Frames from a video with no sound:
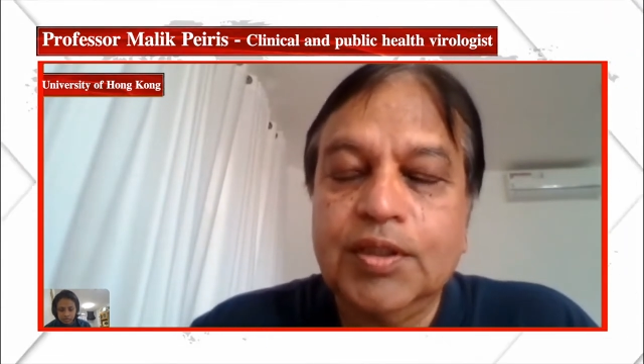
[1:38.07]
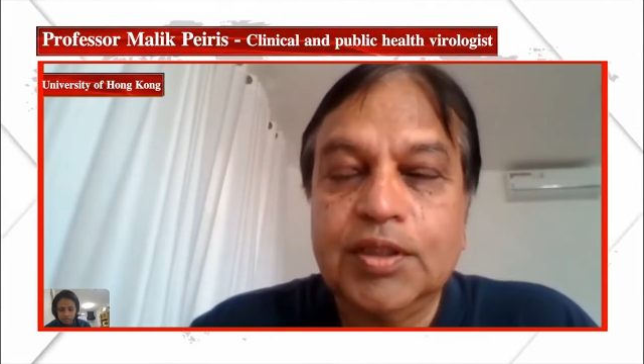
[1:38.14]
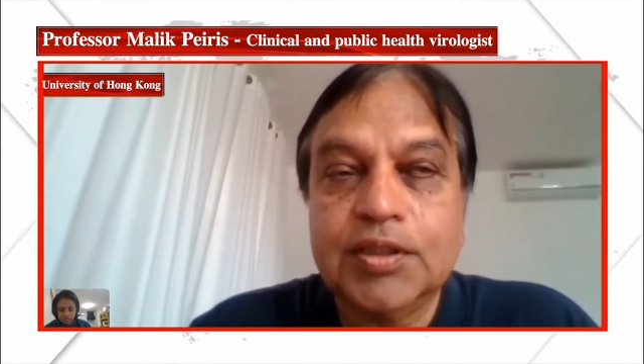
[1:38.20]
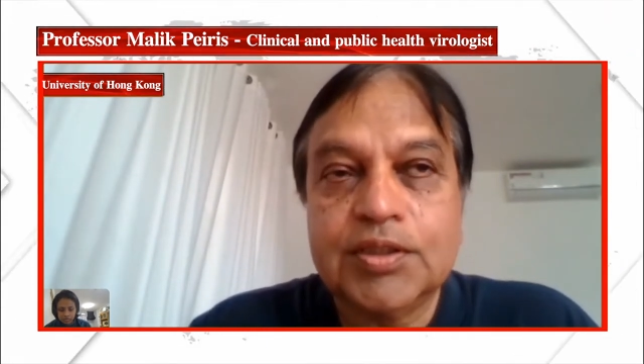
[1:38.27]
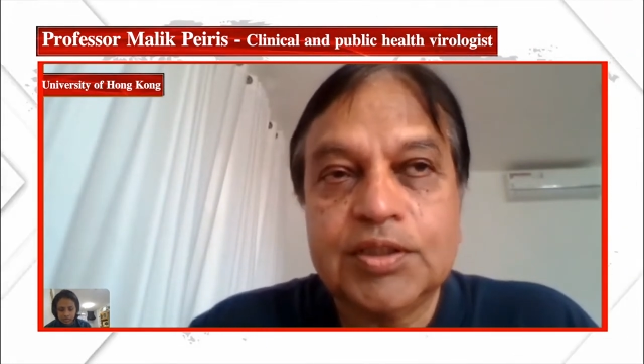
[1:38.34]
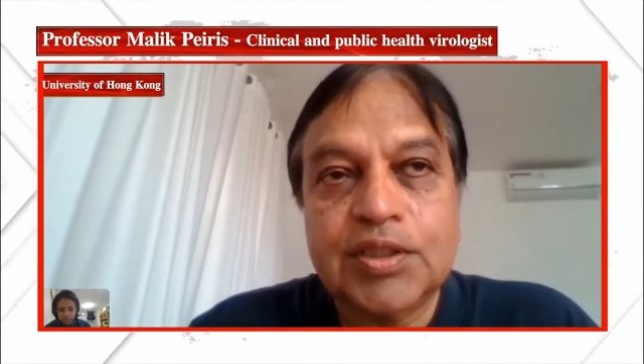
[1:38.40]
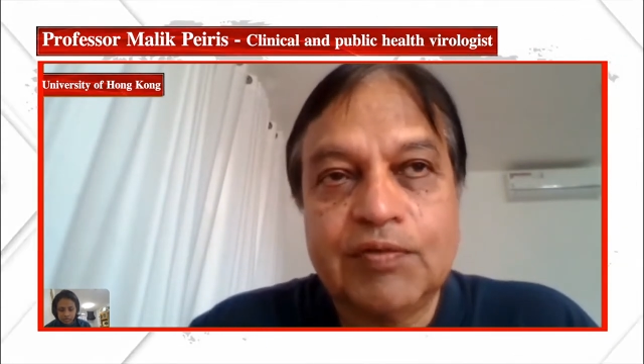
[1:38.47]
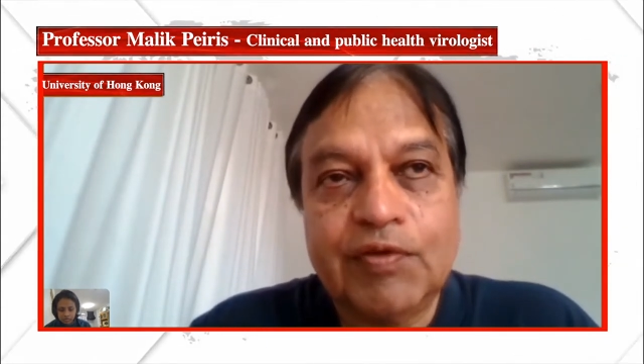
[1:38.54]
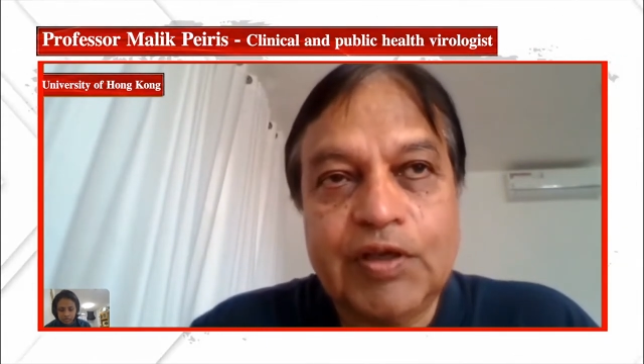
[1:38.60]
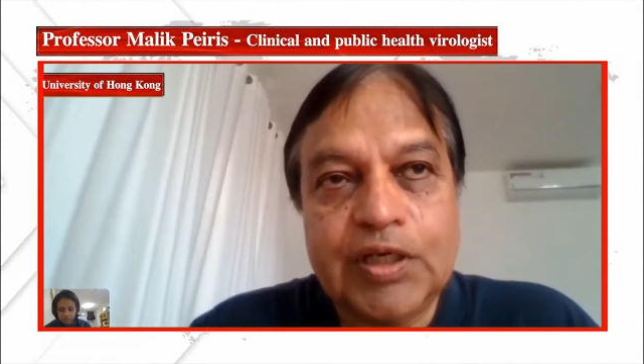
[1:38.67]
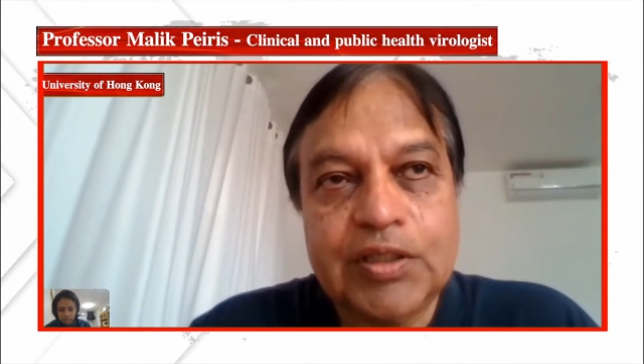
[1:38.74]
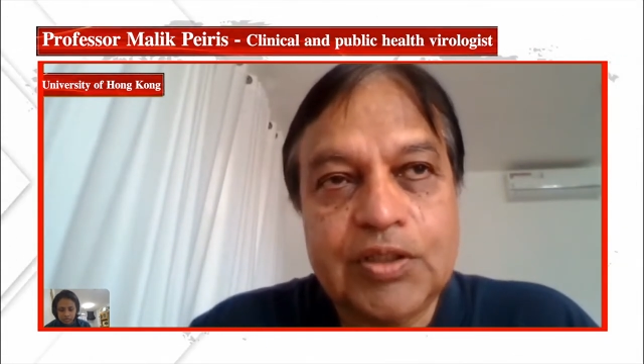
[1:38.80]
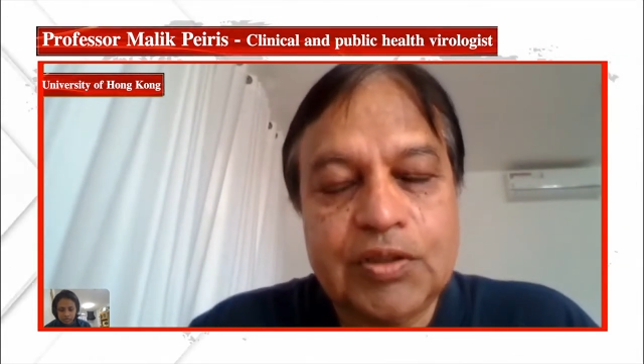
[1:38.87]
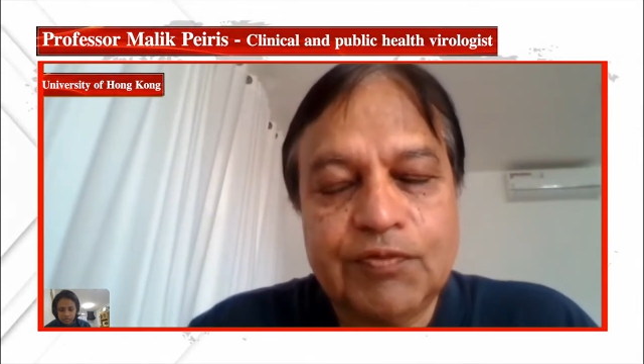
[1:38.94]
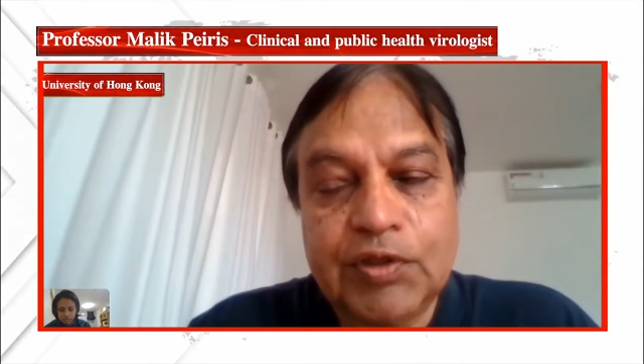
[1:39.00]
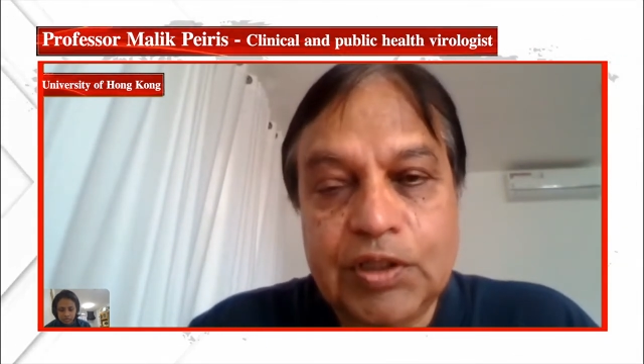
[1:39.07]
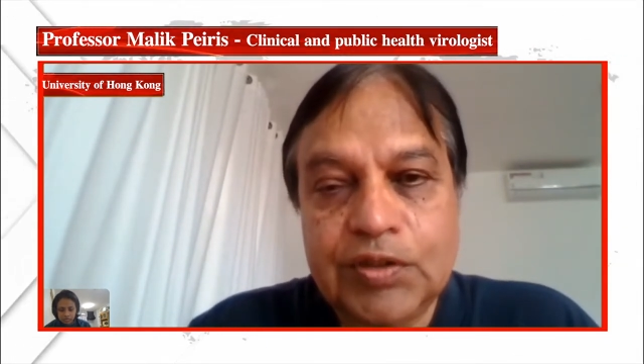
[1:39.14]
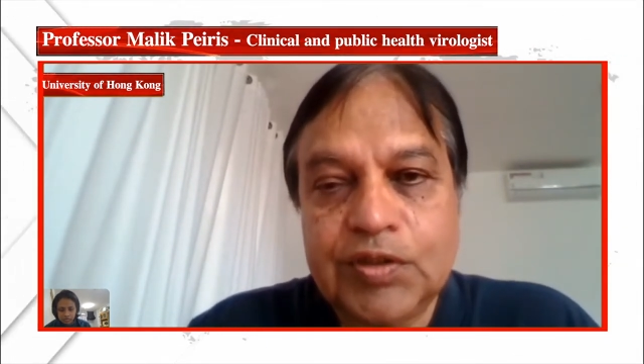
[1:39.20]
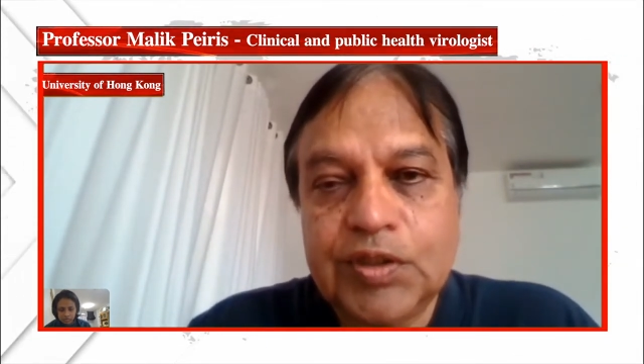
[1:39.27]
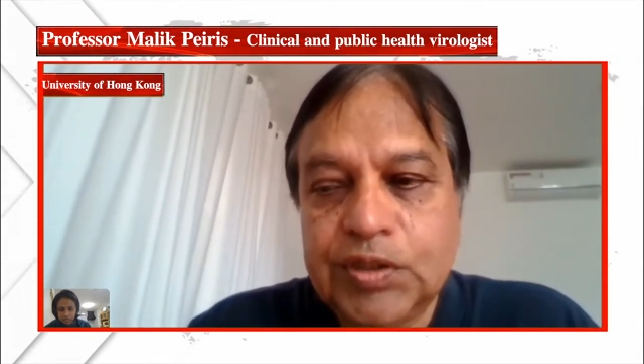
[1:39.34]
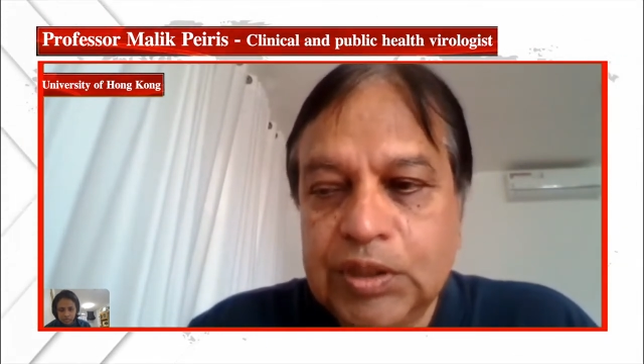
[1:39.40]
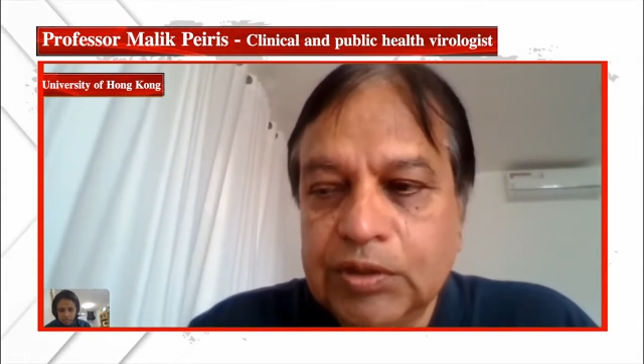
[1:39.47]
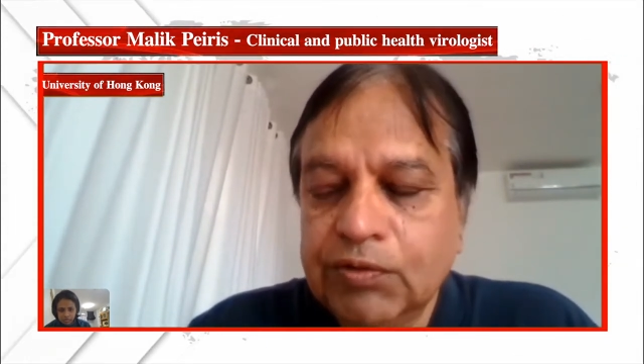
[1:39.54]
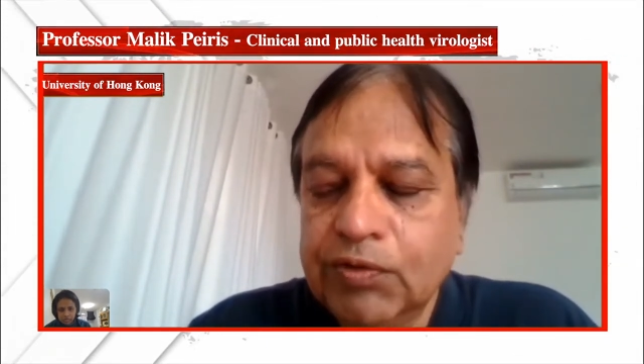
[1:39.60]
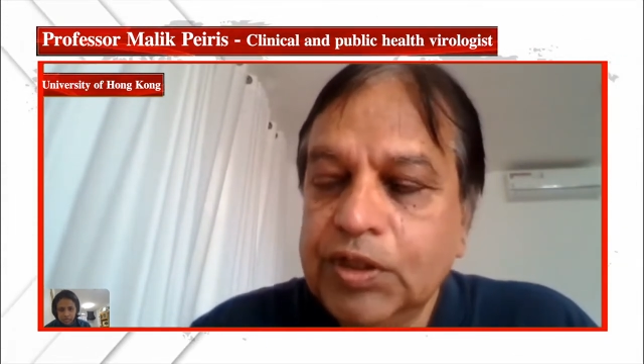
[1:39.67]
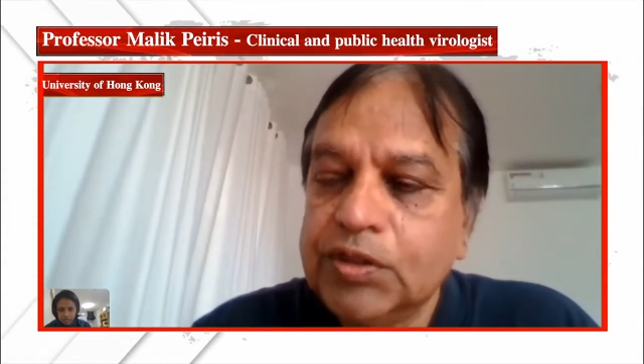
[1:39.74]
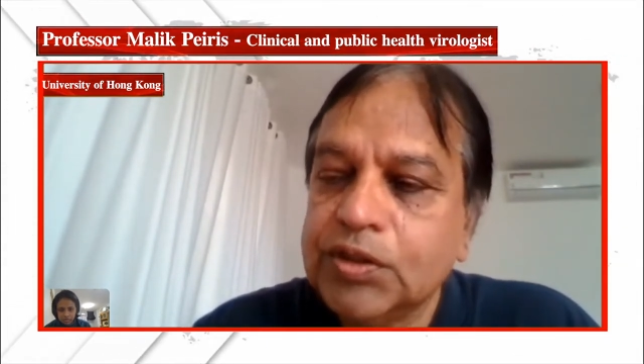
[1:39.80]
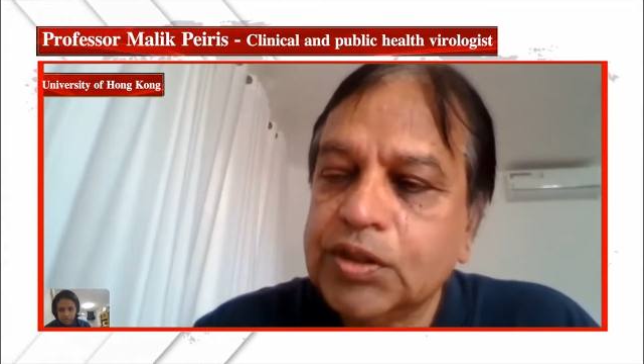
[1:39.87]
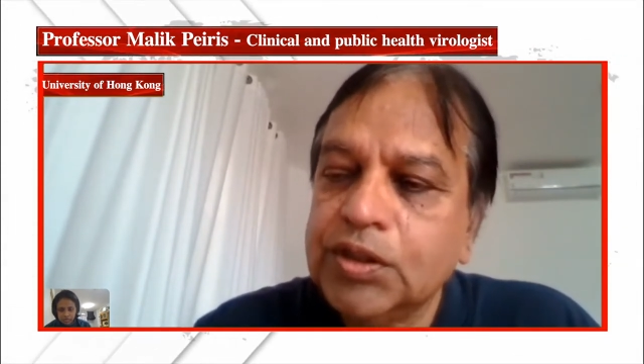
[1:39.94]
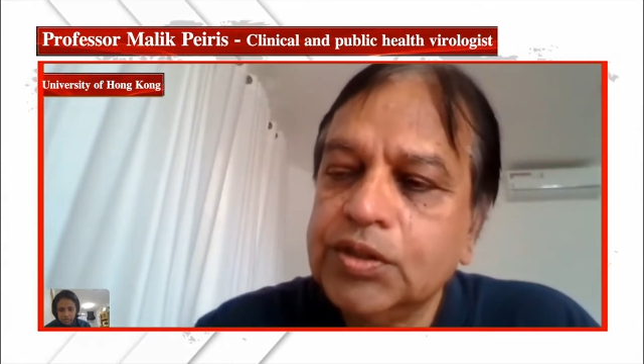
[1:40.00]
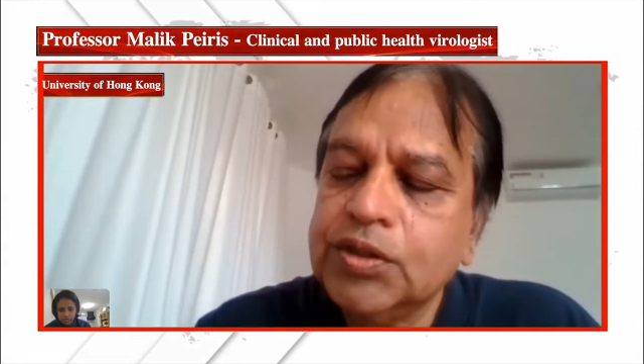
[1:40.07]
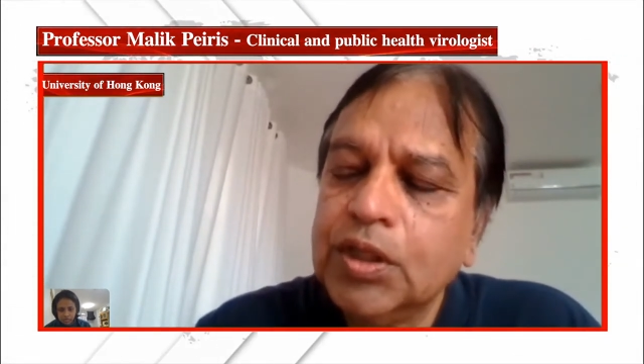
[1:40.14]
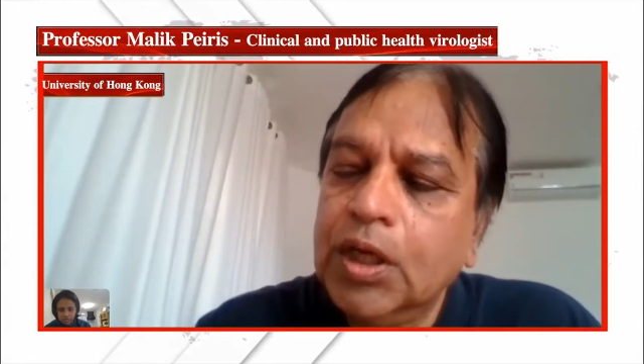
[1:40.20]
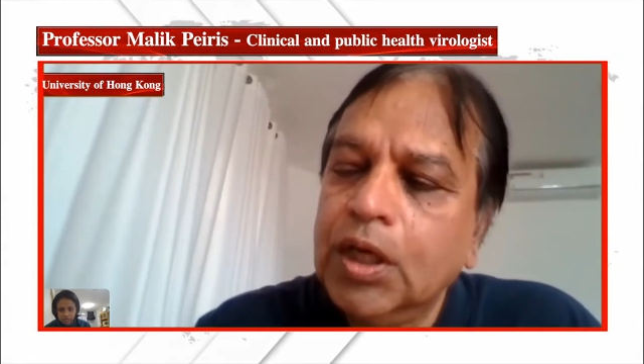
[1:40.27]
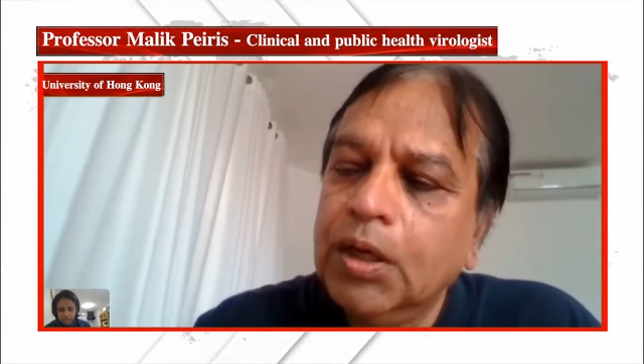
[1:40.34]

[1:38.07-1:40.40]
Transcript: the severity of the disease increases,